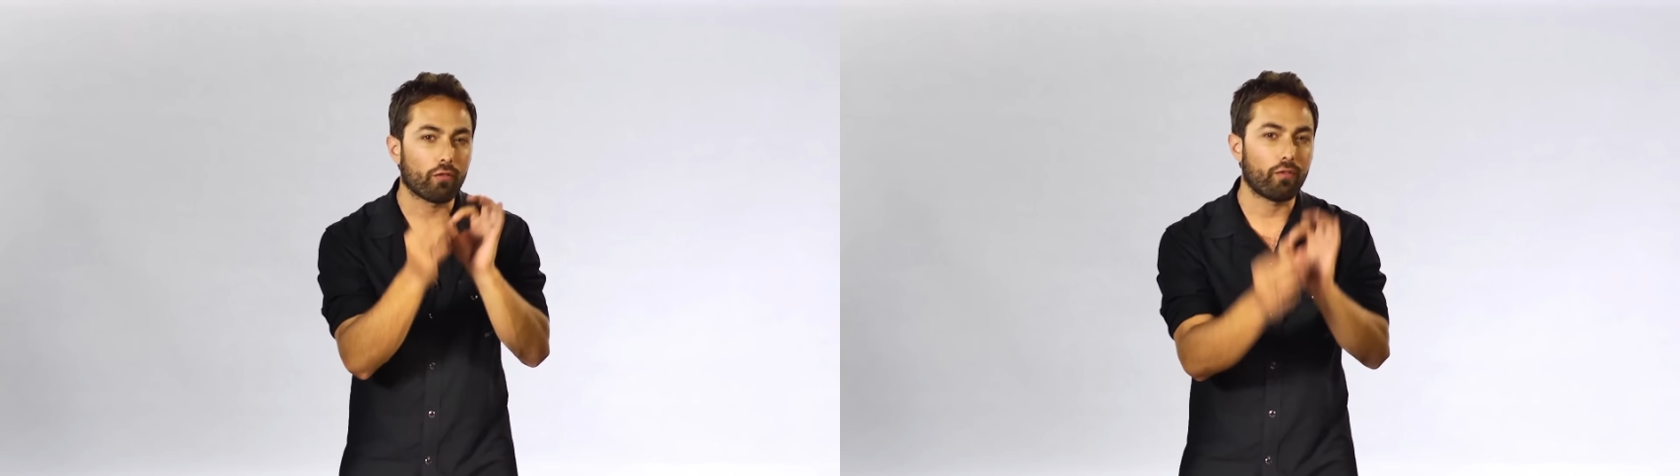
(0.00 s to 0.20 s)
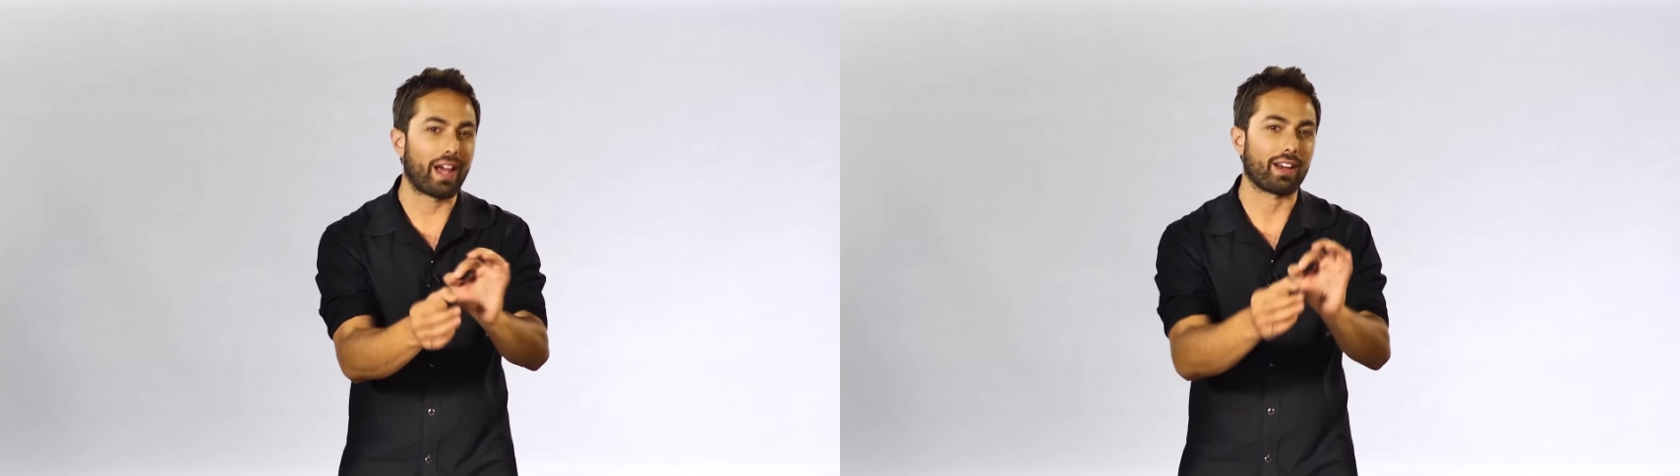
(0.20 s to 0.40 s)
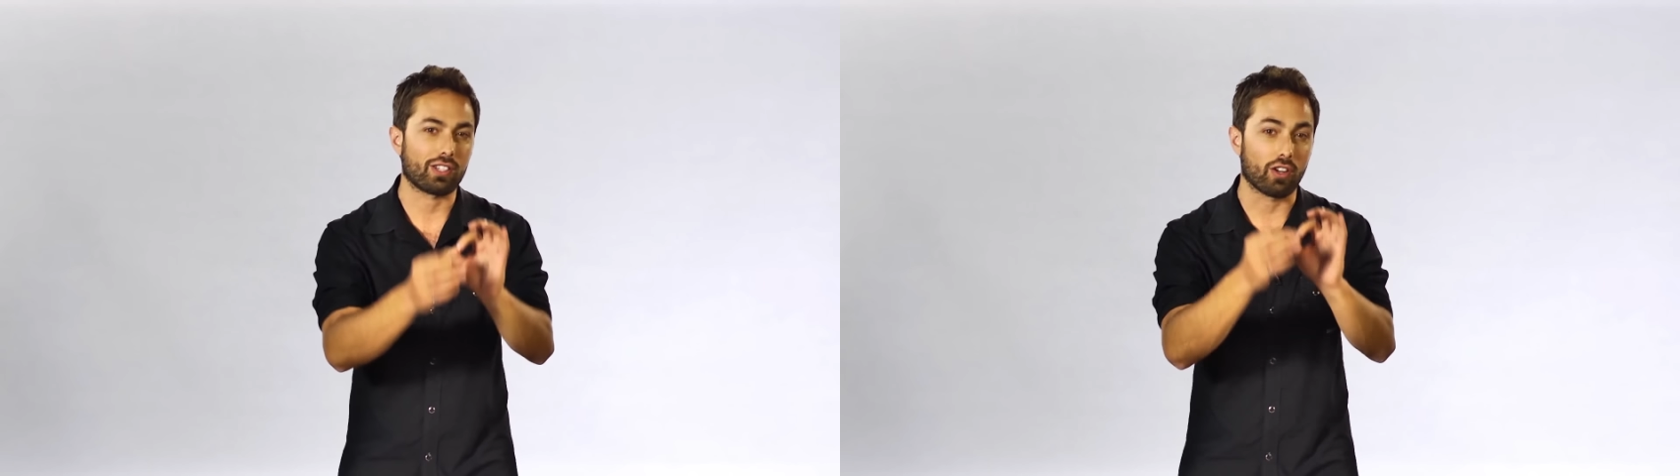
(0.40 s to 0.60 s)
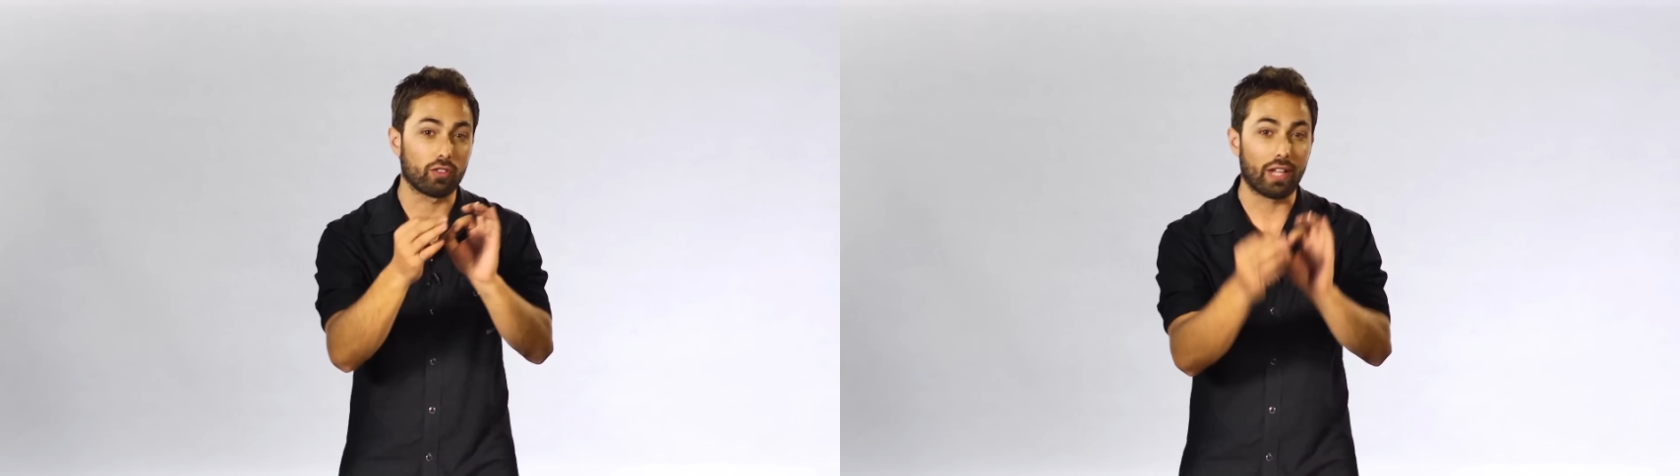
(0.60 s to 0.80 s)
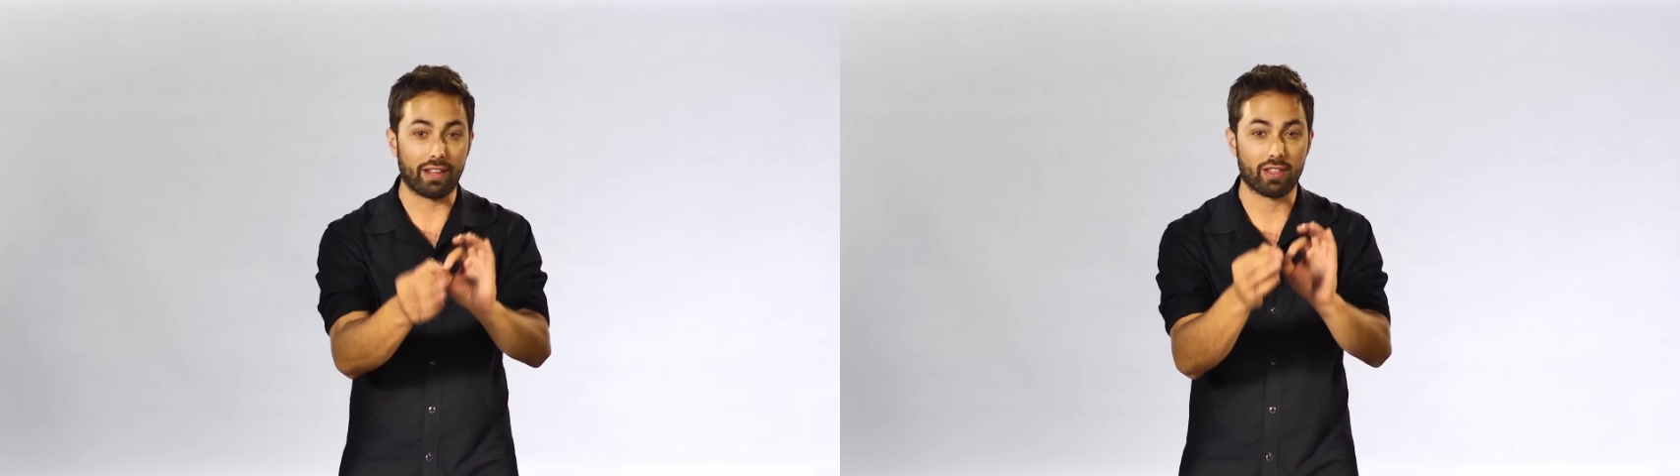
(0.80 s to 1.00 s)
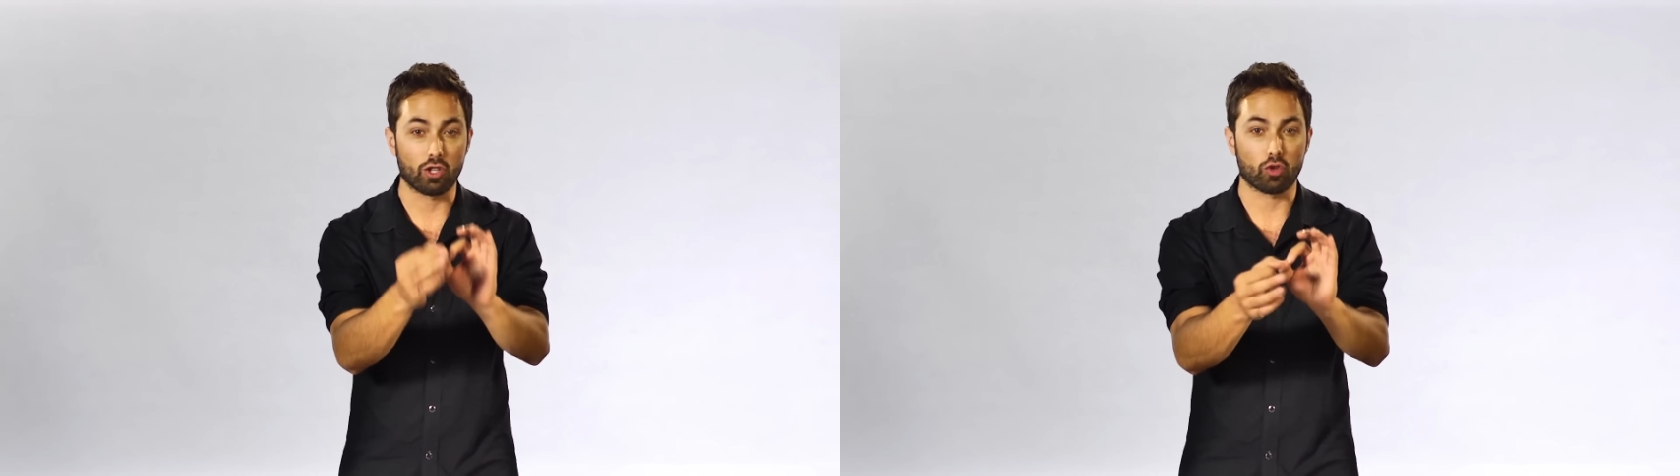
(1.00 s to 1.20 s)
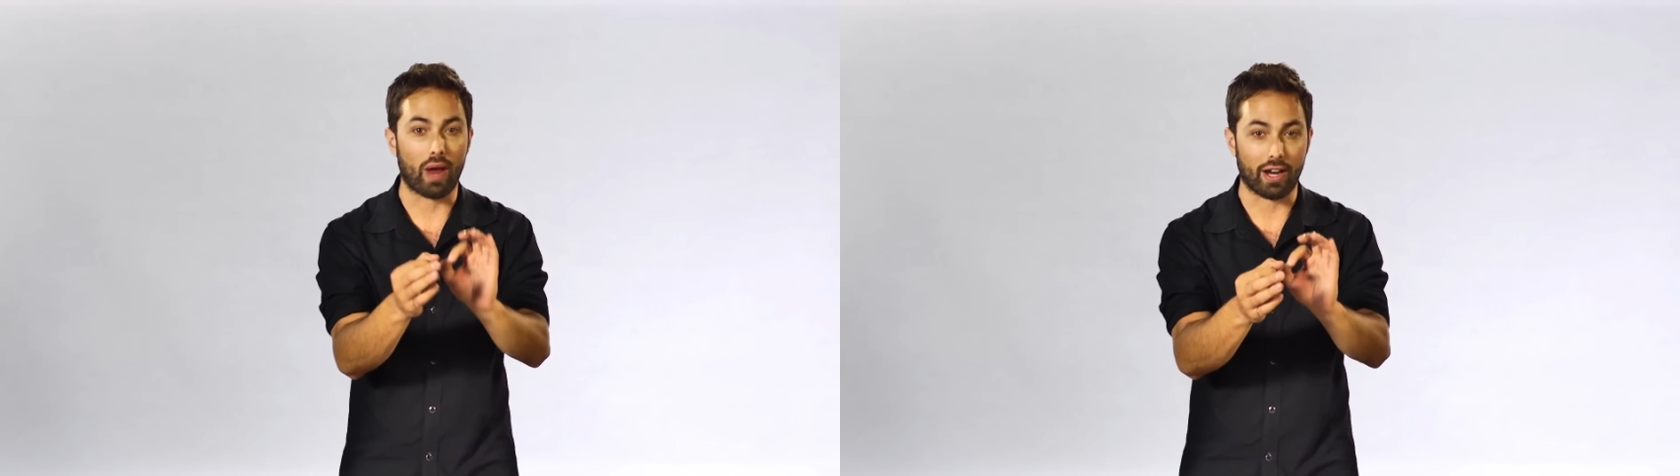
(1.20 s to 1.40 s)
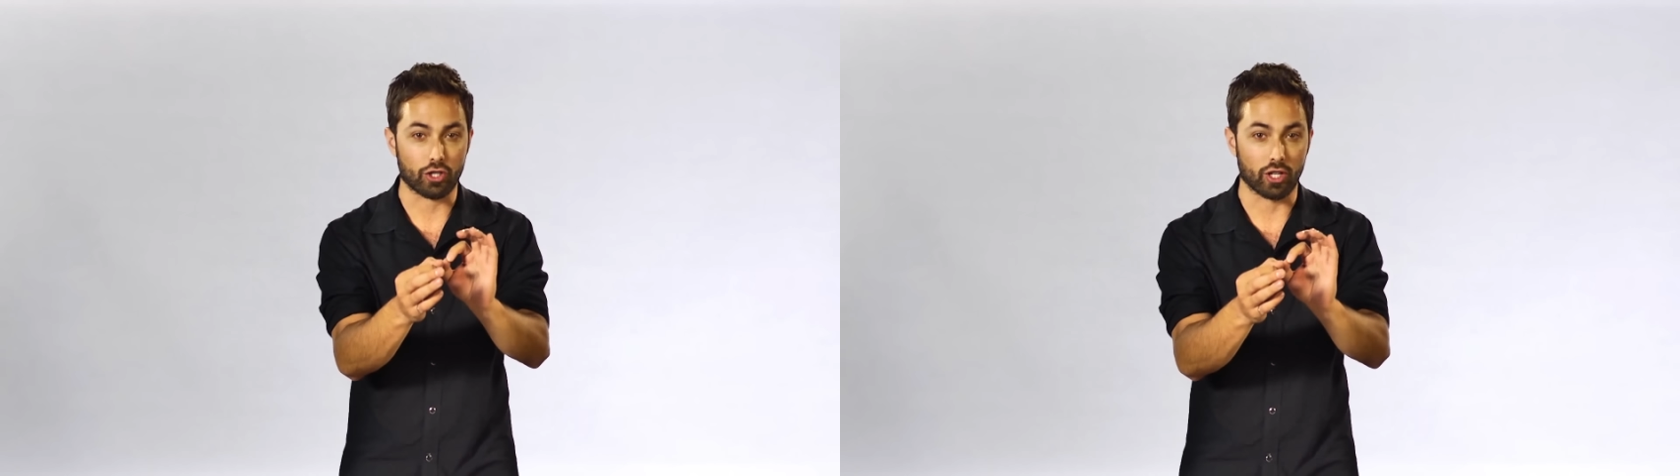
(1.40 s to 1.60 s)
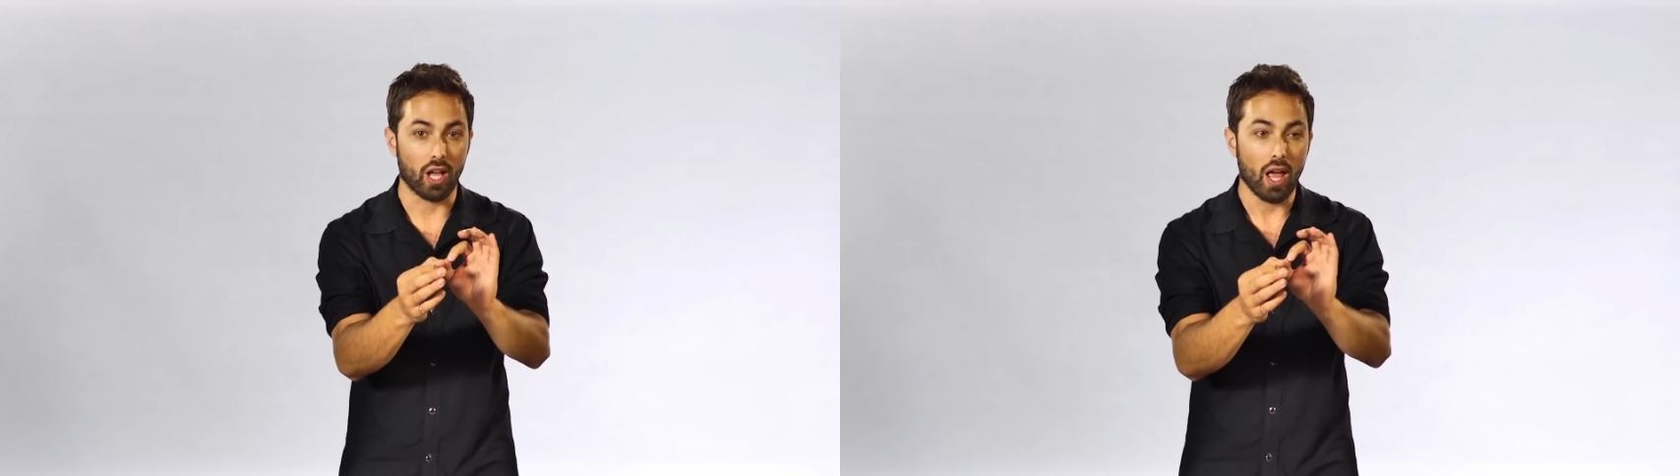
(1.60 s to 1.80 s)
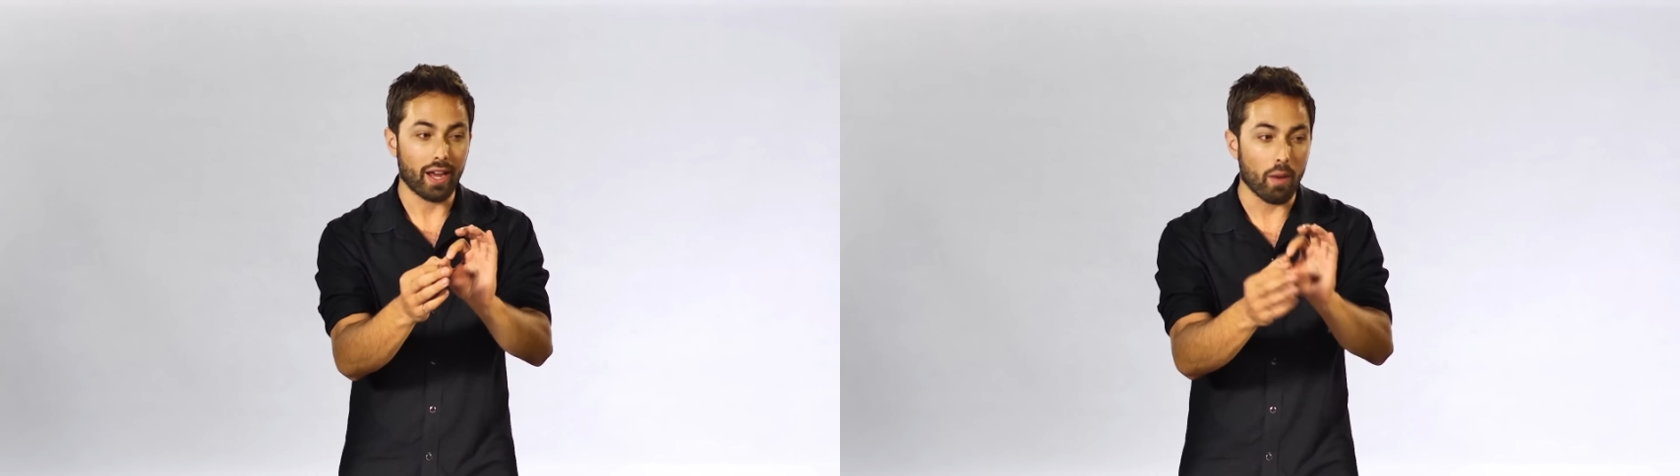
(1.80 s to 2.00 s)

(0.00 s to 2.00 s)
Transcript: effects of length contraction